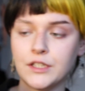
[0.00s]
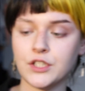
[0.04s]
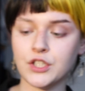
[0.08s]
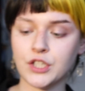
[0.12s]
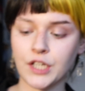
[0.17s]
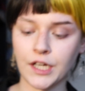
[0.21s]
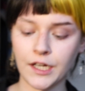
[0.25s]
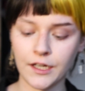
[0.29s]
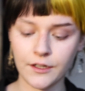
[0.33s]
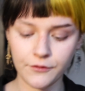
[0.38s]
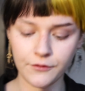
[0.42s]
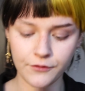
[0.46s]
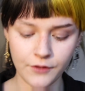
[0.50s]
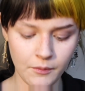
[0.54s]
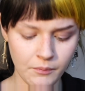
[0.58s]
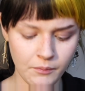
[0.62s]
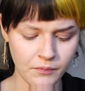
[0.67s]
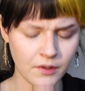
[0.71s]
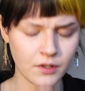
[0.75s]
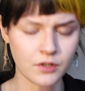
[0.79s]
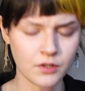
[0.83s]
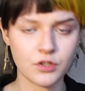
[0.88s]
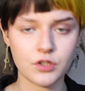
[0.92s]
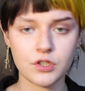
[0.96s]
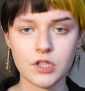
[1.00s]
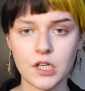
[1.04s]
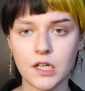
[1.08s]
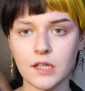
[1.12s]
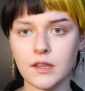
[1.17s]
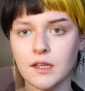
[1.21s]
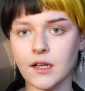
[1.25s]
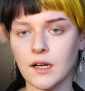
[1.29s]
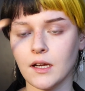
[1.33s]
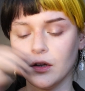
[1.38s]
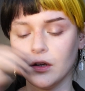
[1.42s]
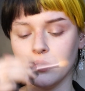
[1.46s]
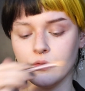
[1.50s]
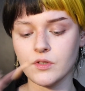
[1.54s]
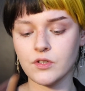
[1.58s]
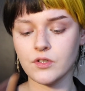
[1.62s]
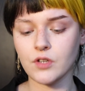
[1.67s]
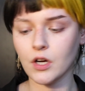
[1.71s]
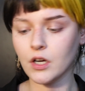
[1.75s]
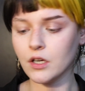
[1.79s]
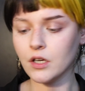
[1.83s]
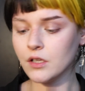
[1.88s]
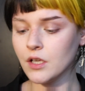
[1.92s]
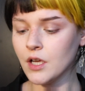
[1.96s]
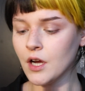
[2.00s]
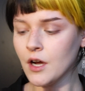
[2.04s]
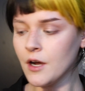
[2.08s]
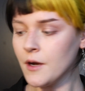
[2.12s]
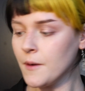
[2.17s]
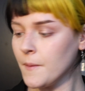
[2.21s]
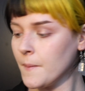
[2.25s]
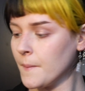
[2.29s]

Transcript: shade from the shade that I used earlier.